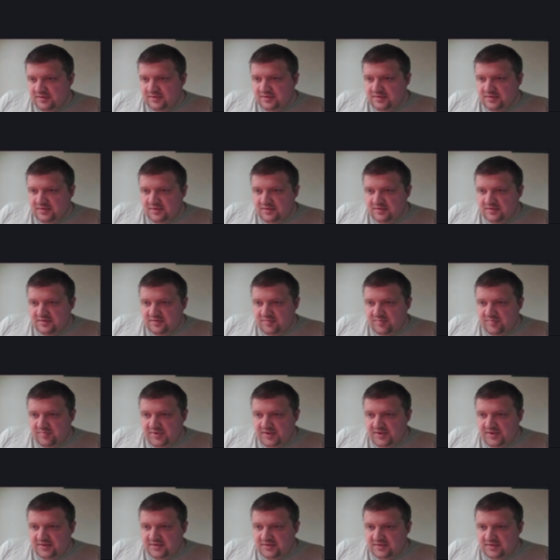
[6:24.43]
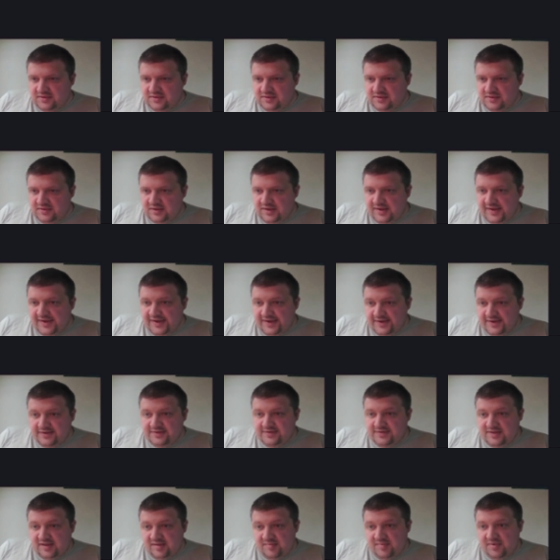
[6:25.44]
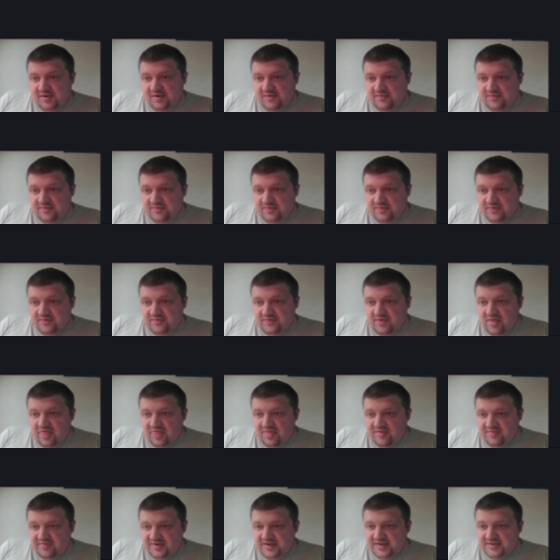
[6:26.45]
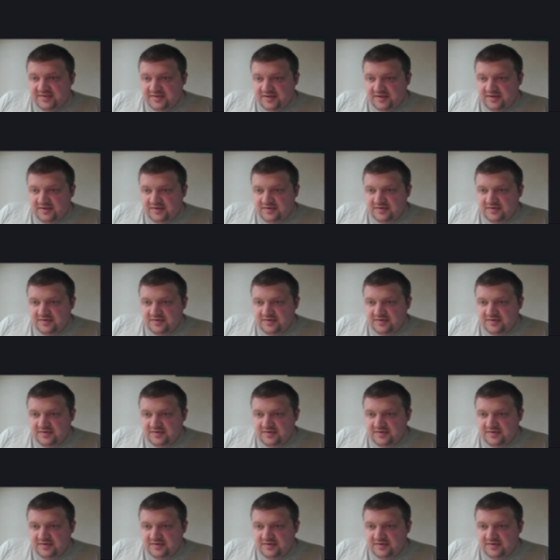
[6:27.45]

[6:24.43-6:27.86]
chance of placing Hex debuff for 3 turns.